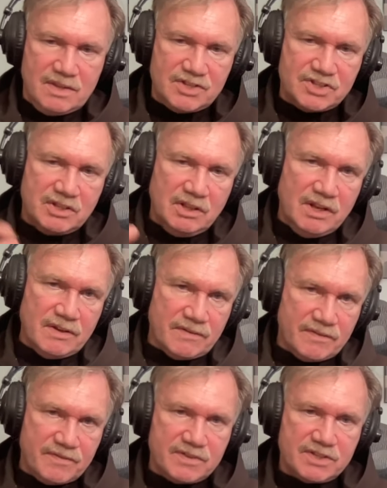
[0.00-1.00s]
this
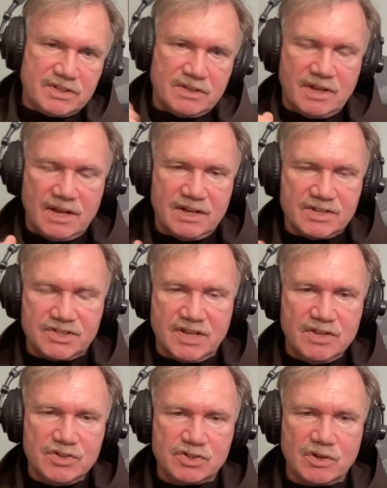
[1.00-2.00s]
lift and a
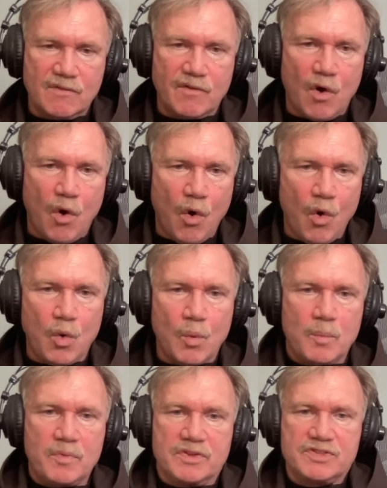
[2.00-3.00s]
sense of
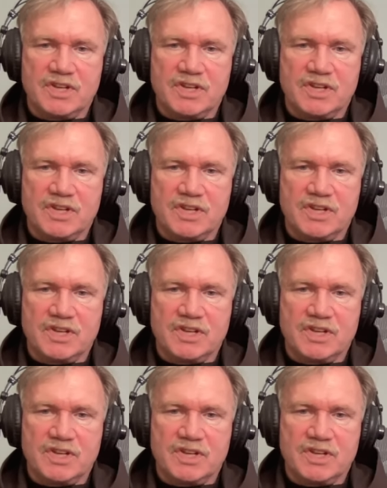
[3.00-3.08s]
hope, the